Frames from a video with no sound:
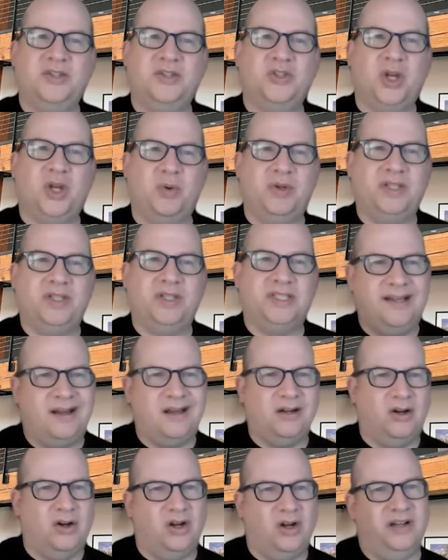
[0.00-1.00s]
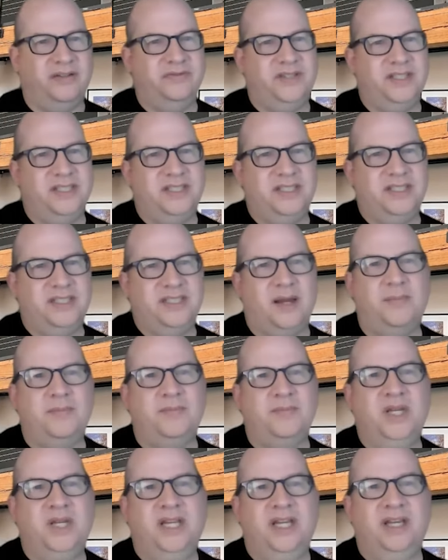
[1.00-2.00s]
And so it's not off in
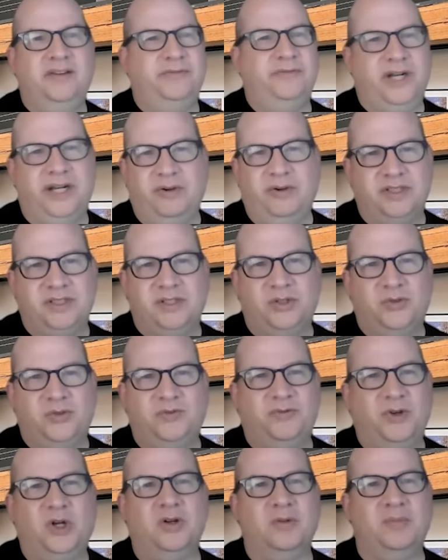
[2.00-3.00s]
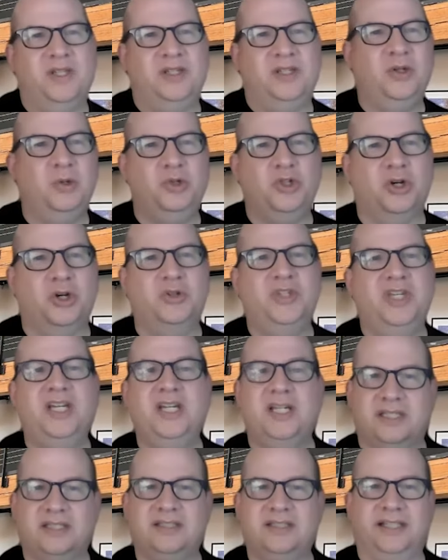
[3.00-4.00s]
some fragrance firm in New
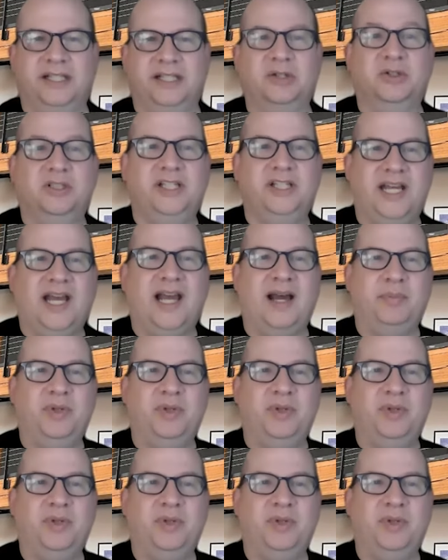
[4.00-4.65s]
Jersey. It's literally